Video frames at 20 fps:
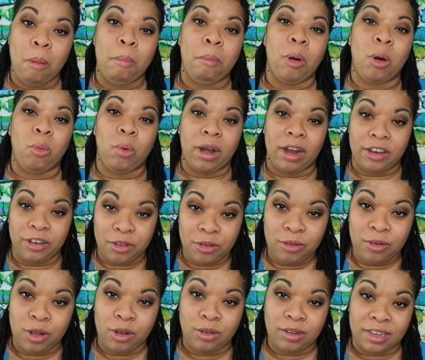but what I
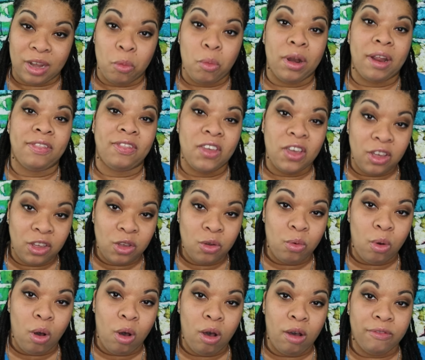do know is I want to thank
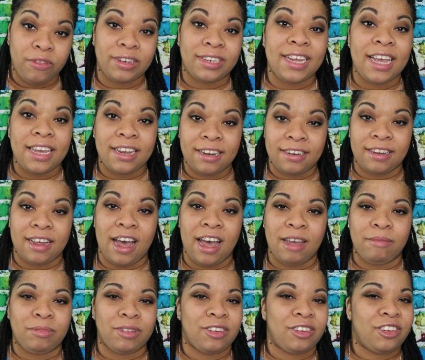you all for taking the
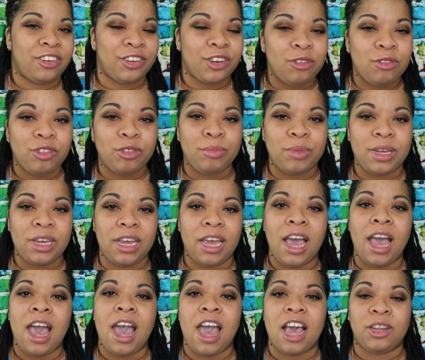time to chill with me
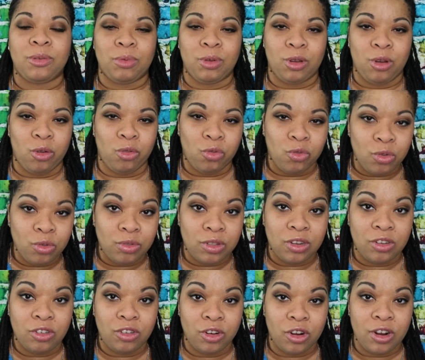as we go through
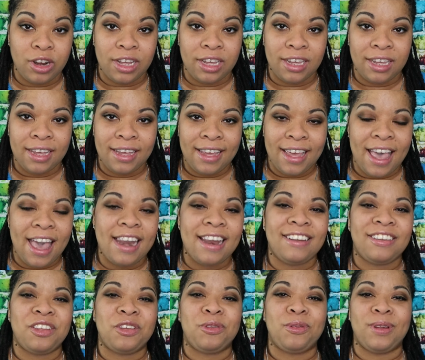this journey. And
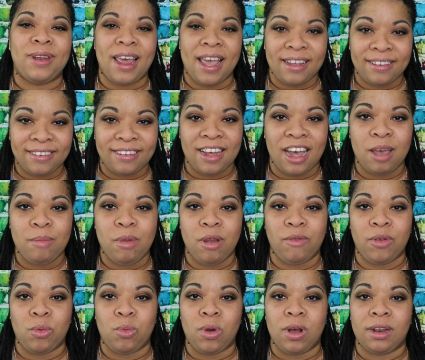until next time,
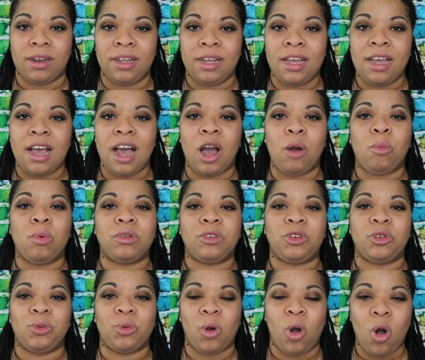everyone, I
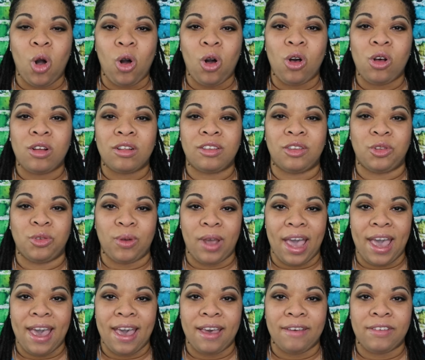want you all to
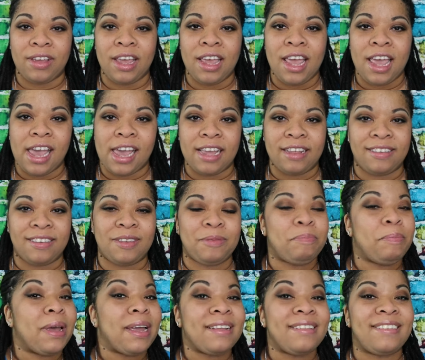have a
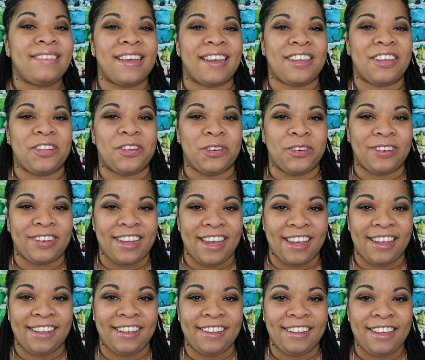spectacular
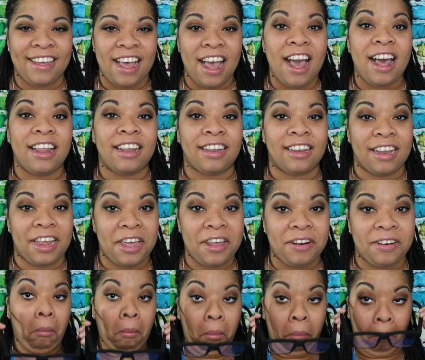day.
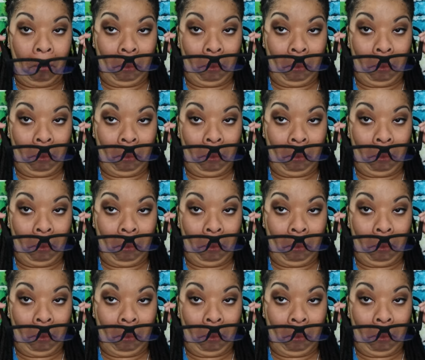Later.